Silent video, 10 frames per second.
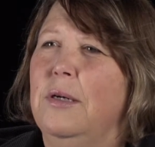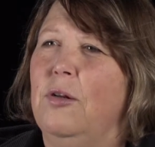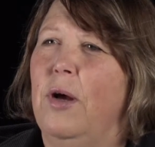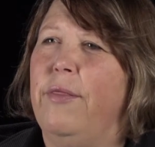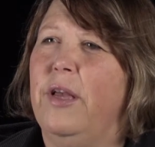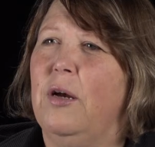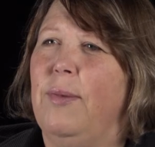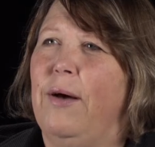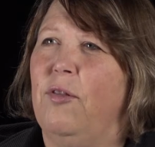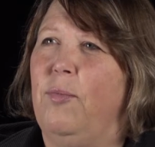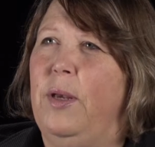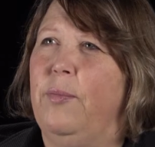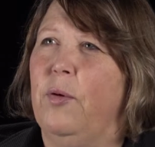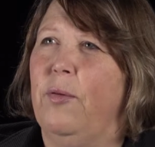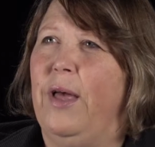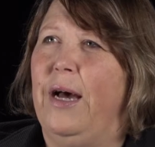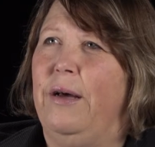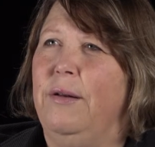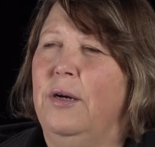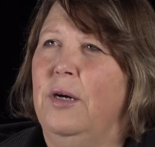You know, I think about the people
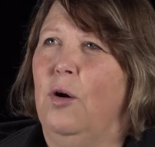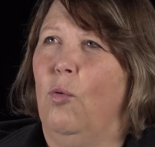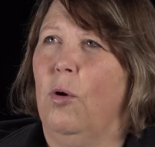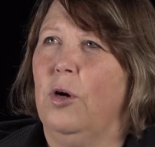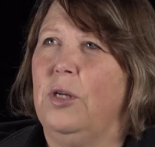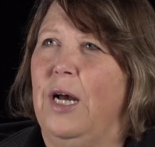that worked